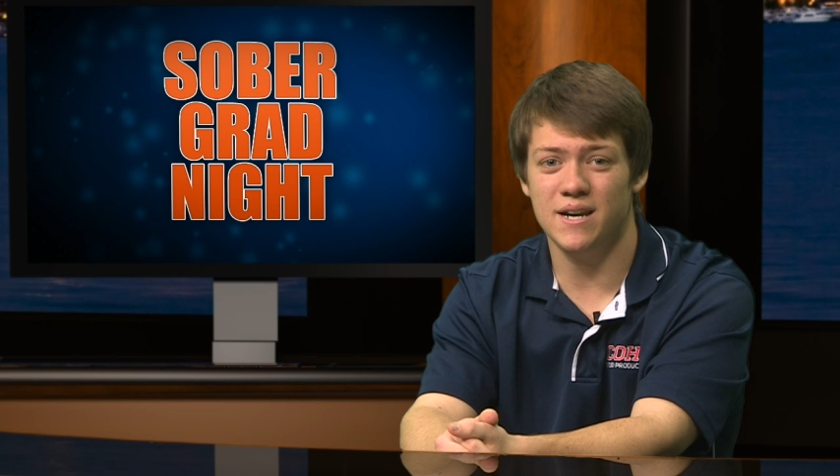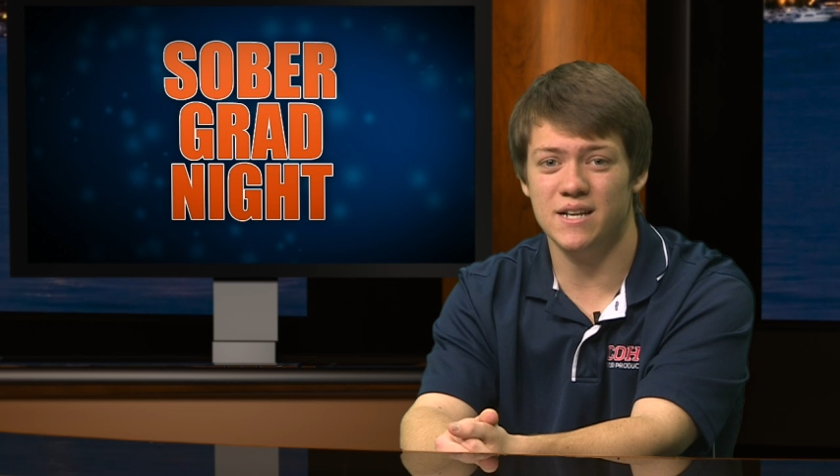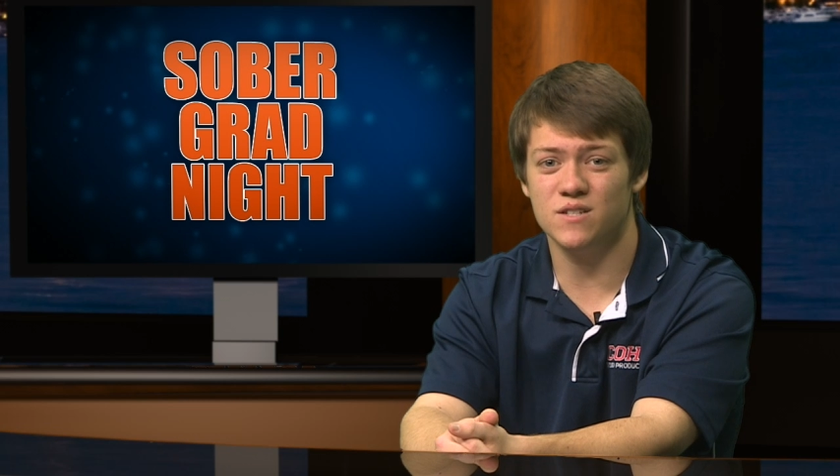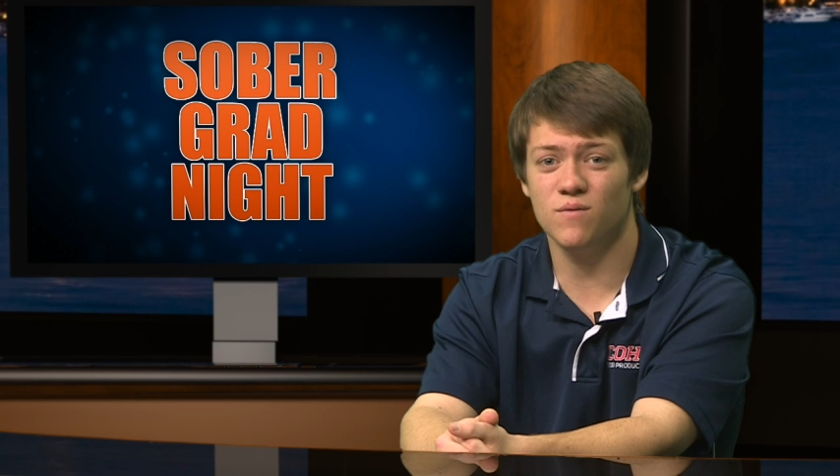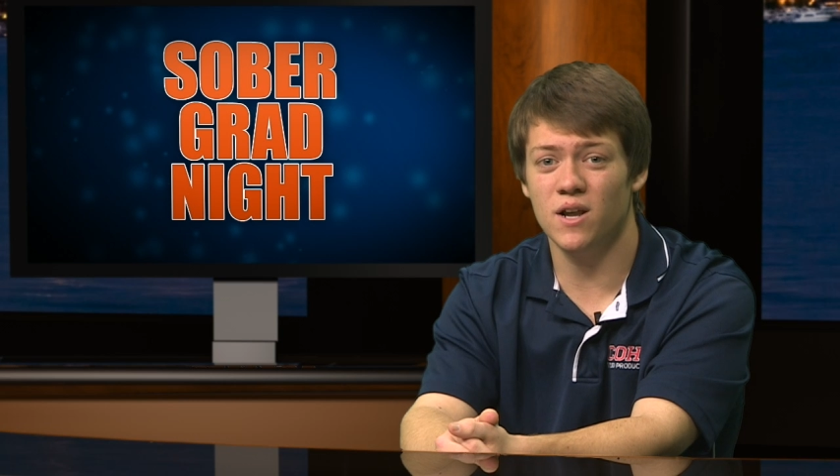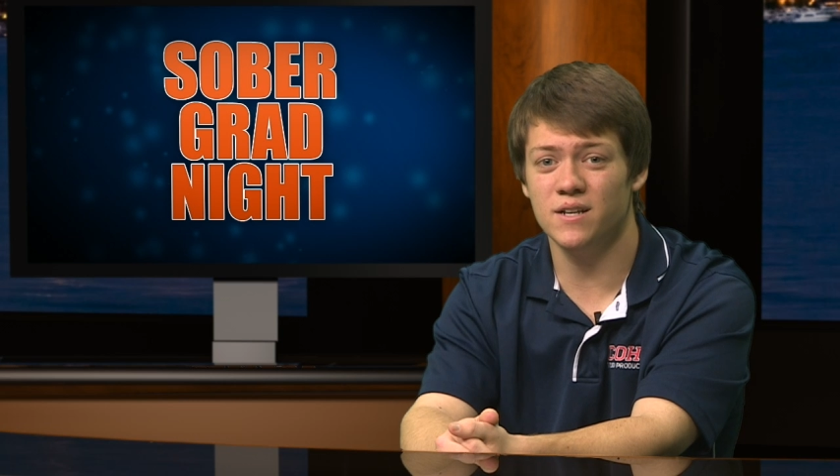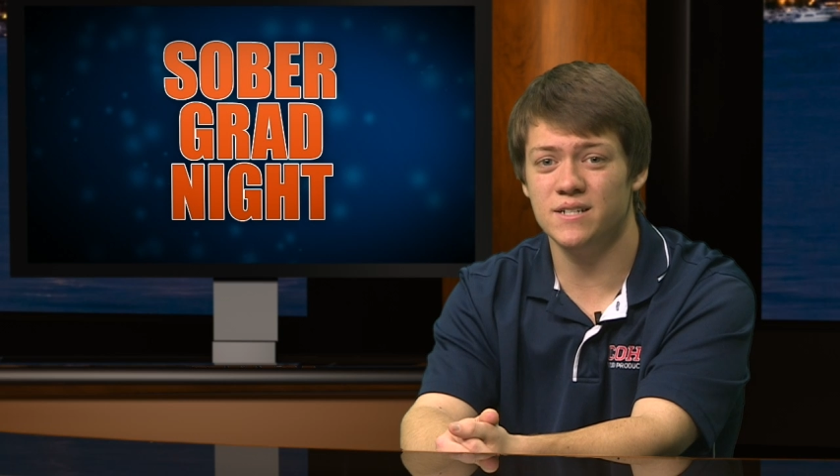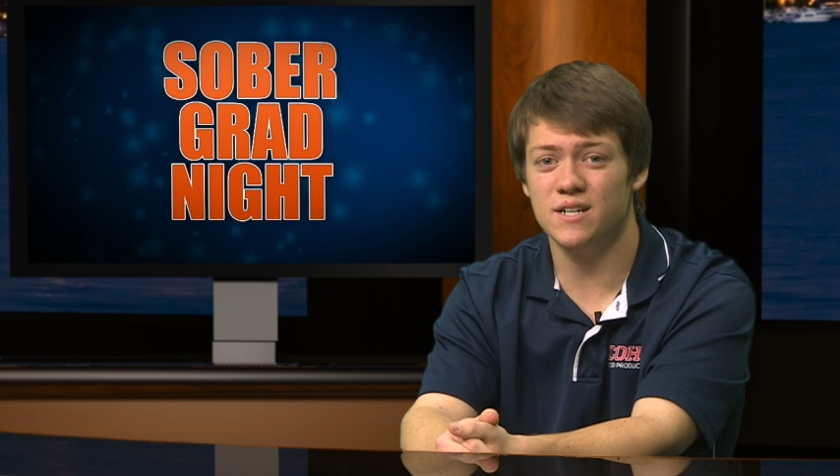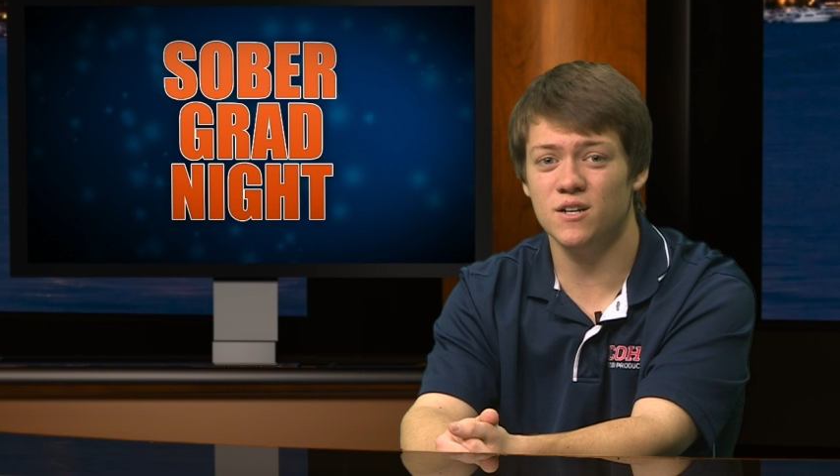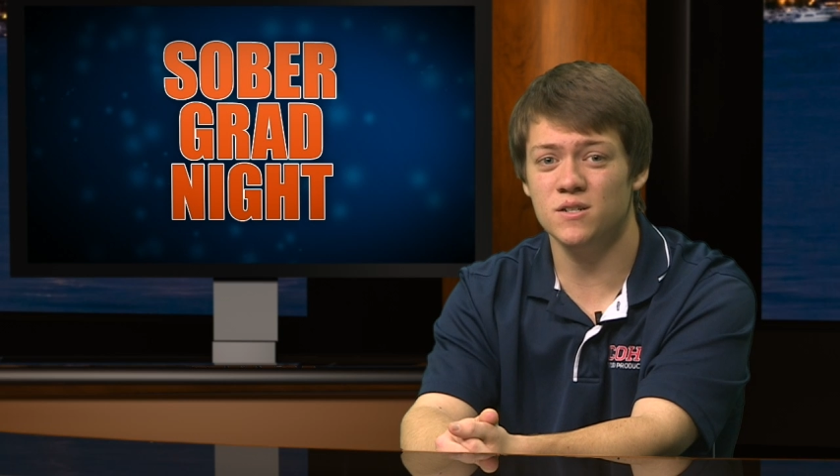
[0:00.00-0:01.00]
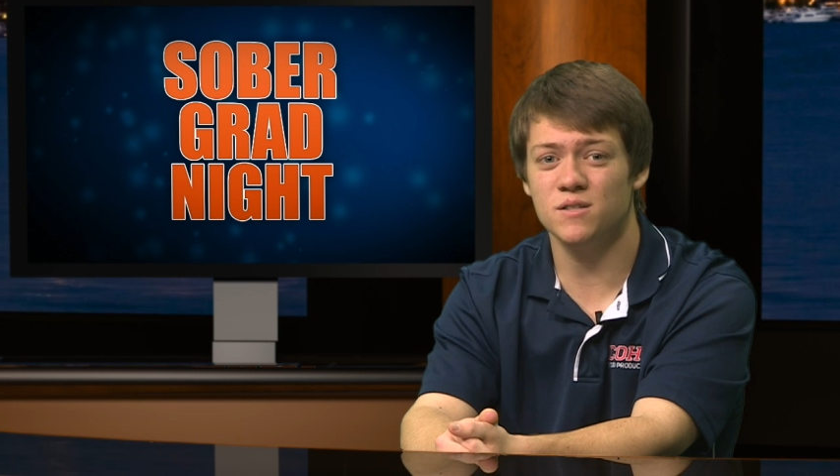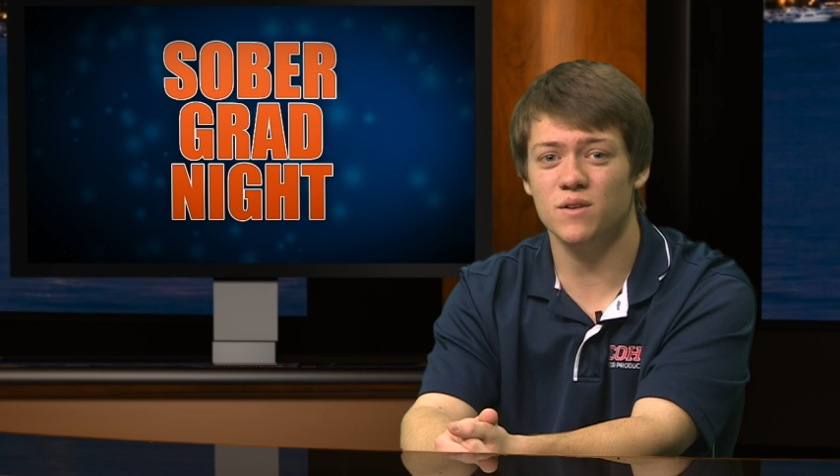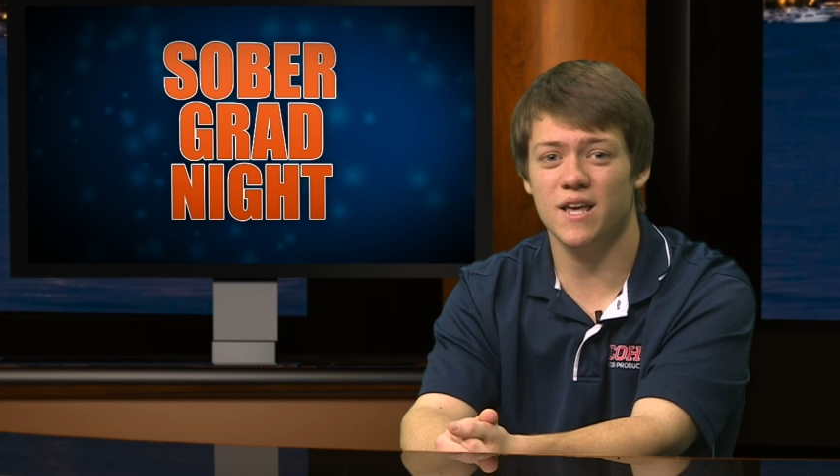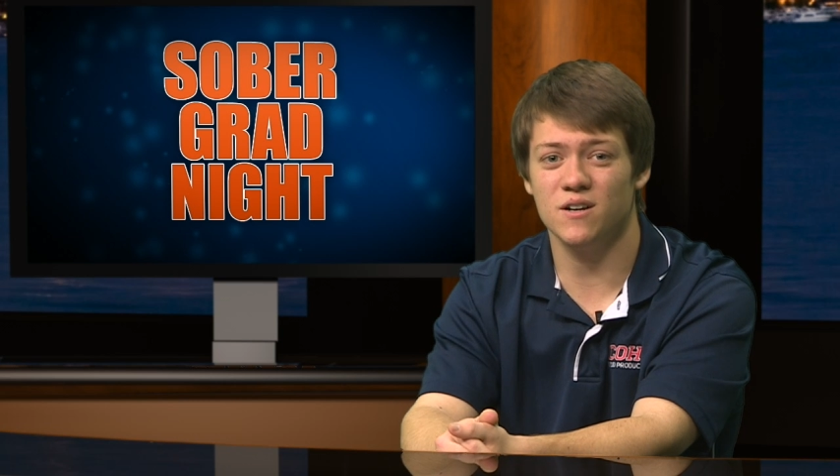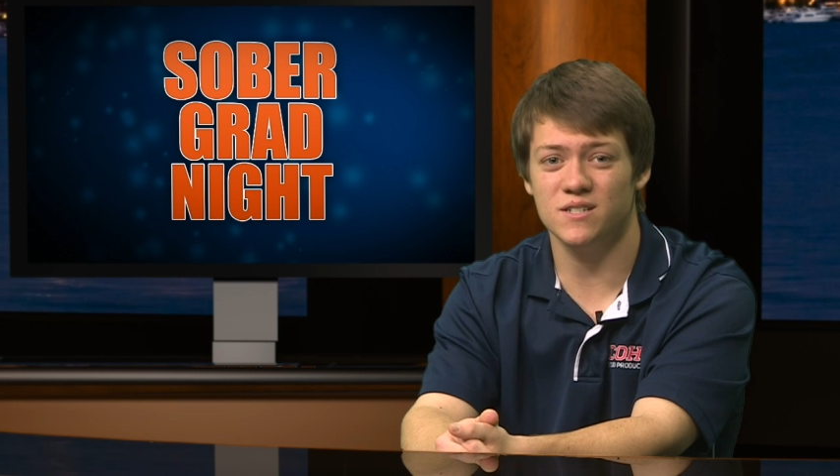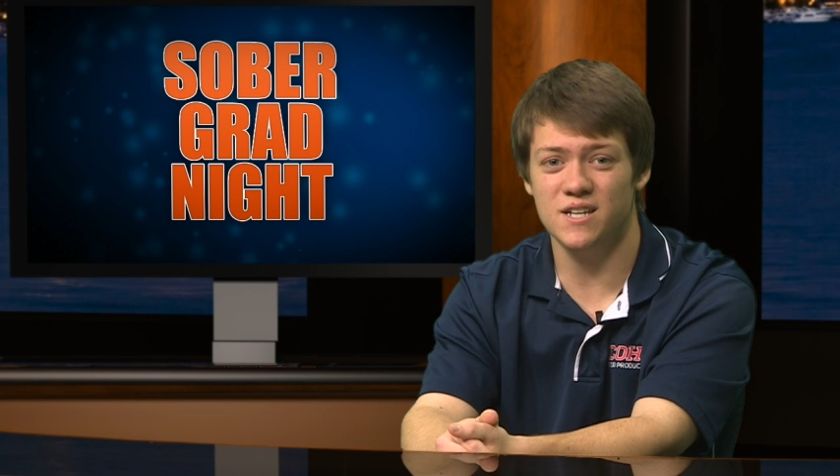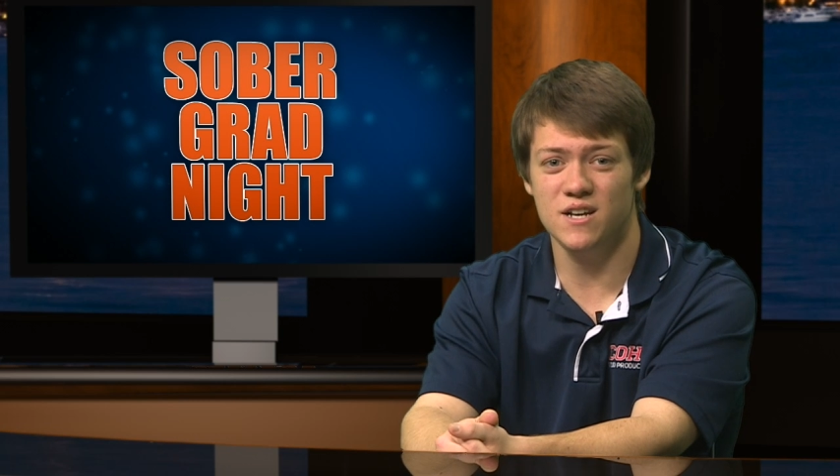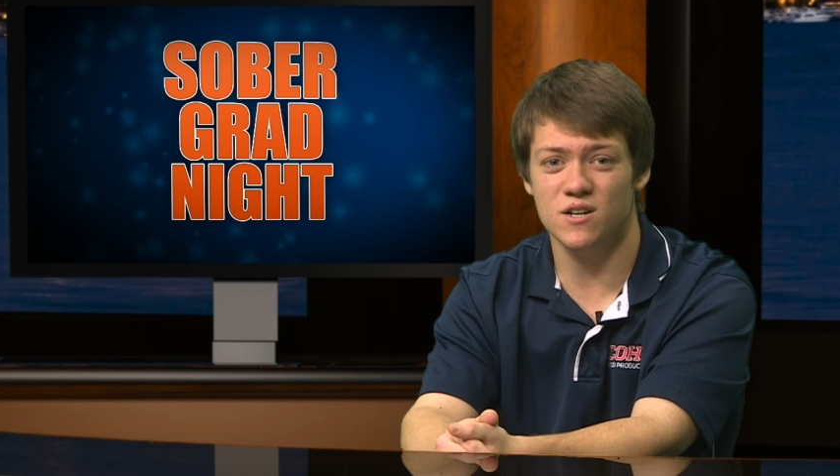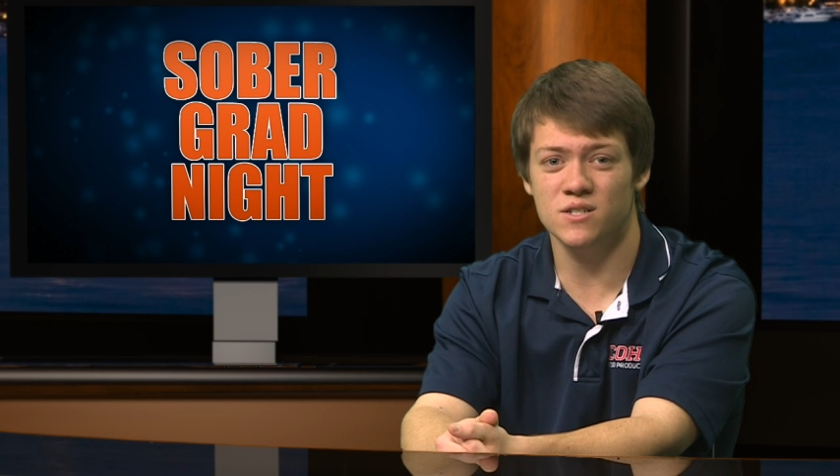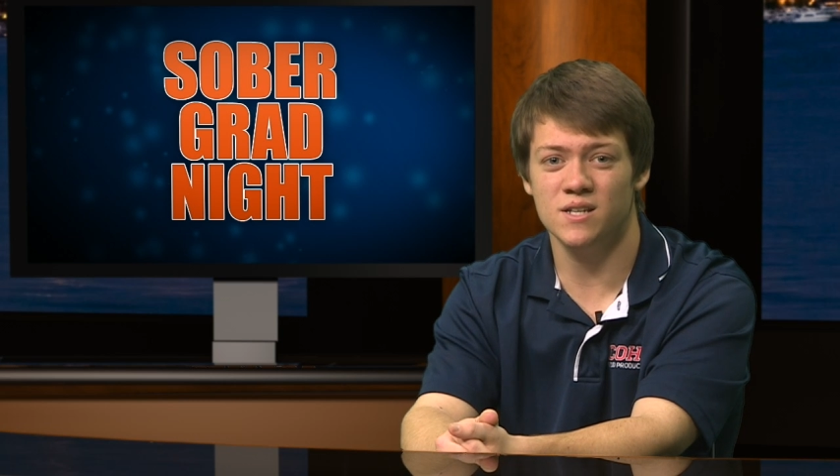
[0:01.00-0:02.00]
needs volunteers that are
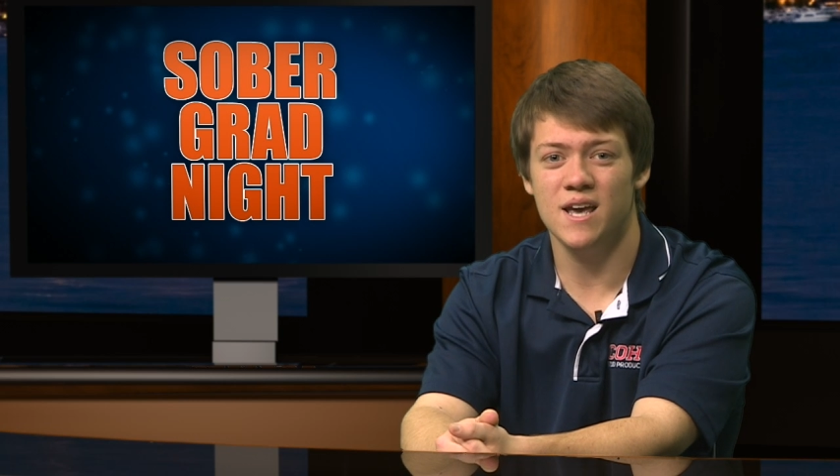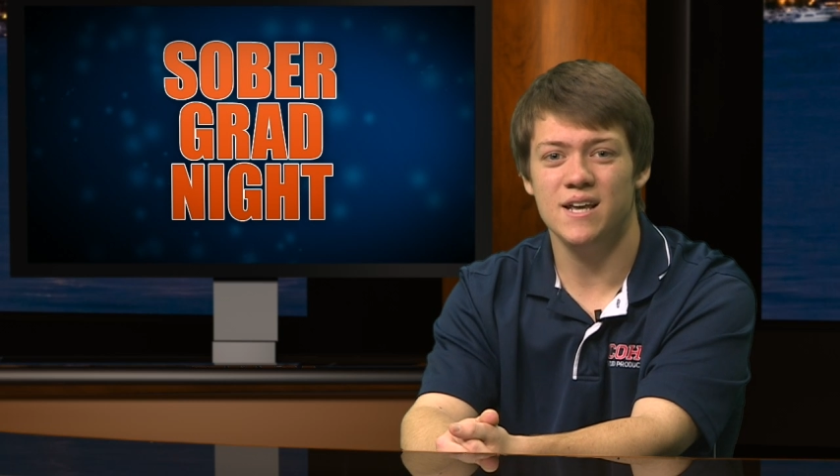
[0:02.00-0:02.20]
seniors